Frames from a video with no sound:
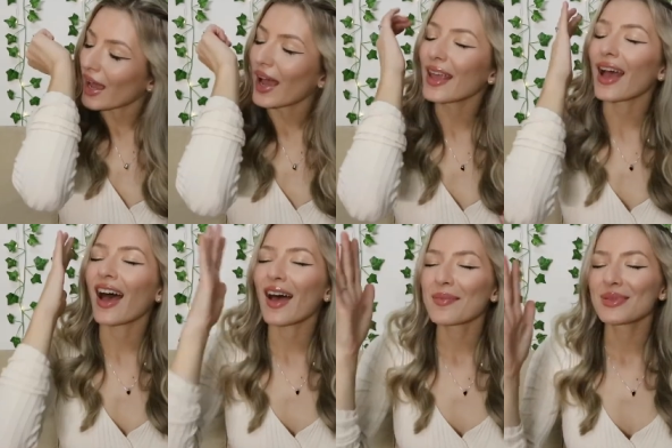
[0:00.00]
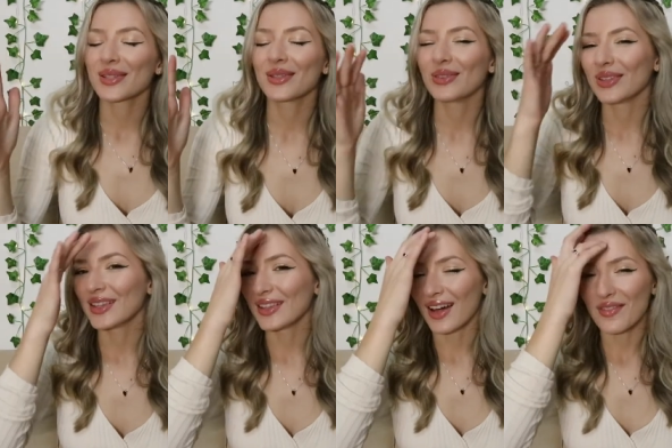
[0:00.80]
I absolutely
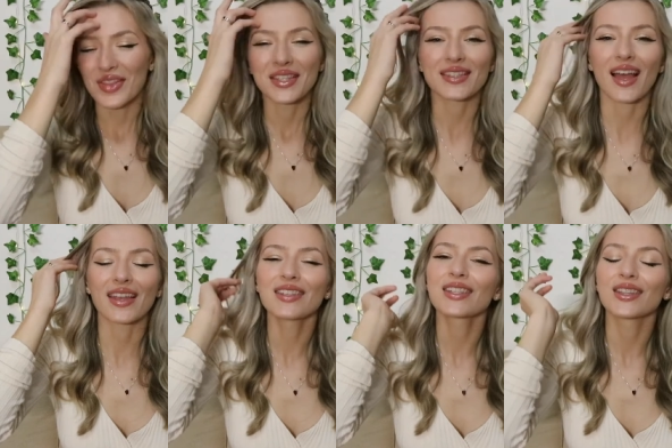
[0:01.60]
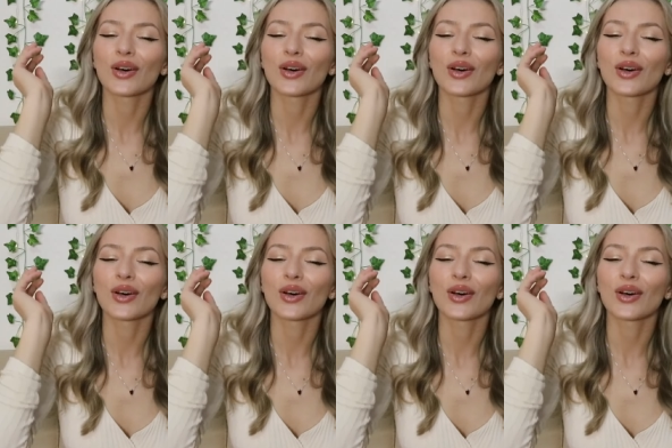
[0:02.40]
love the scent.